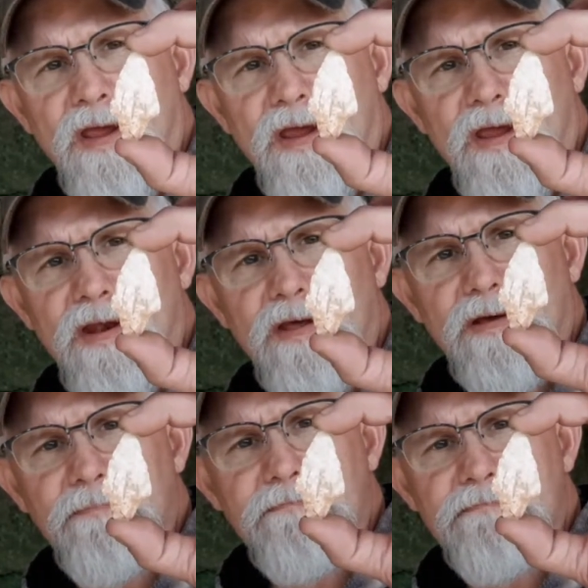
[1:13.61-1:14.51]
And
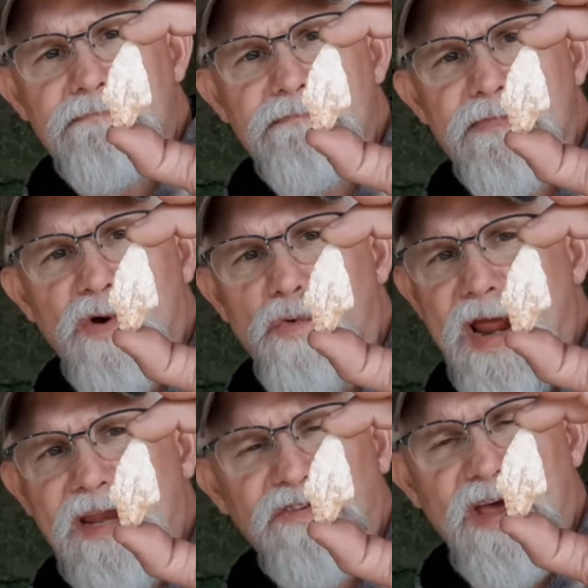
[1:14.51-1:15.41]
uh, their
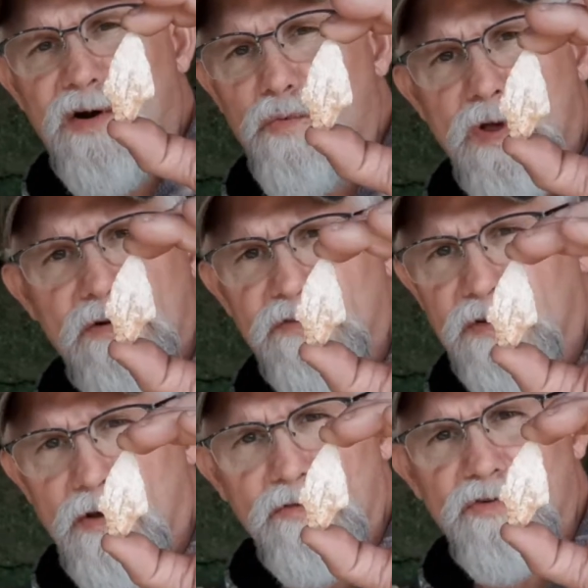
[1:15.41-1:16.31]
range kind of runs
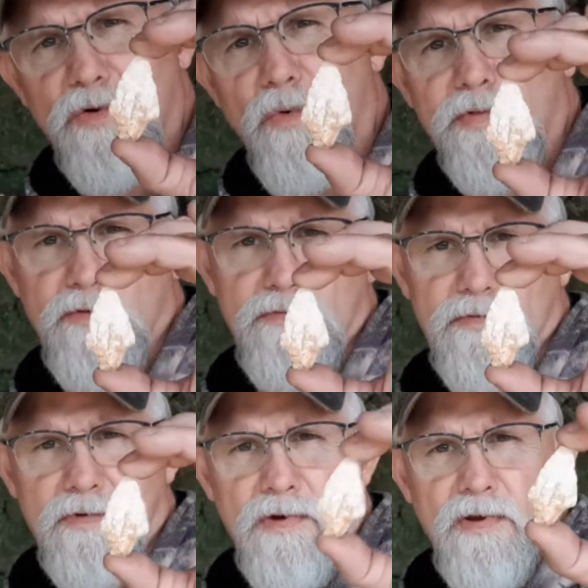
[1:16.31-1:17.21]
and goes north and
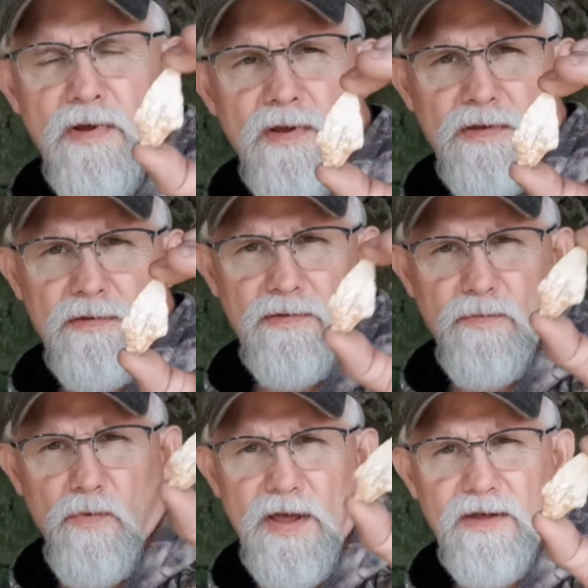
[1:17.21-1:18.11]

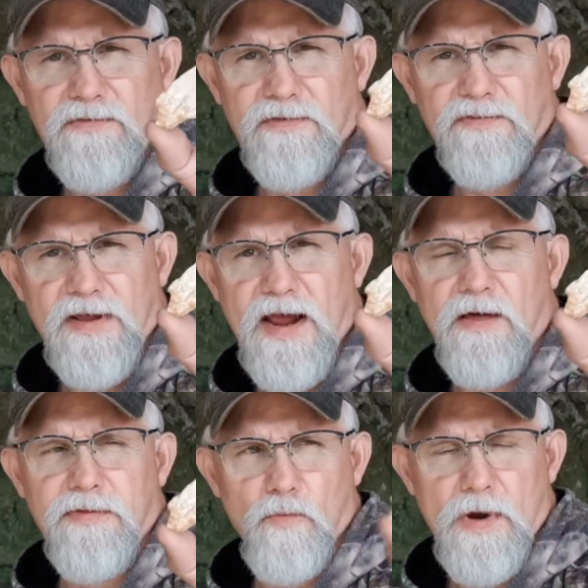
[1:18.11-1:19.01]
west and
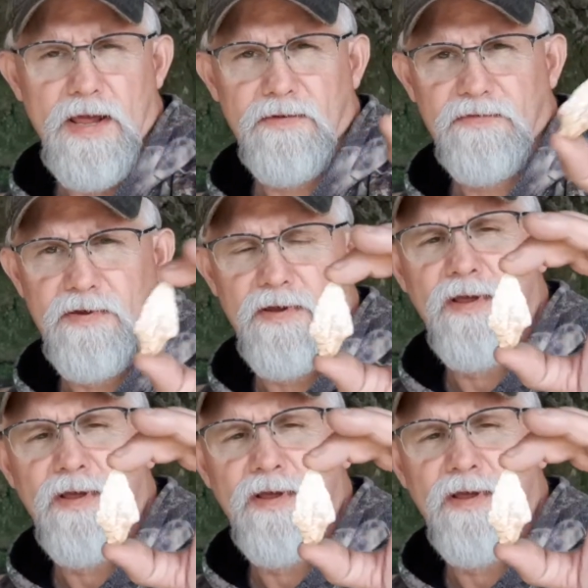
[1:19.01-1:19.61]
south and west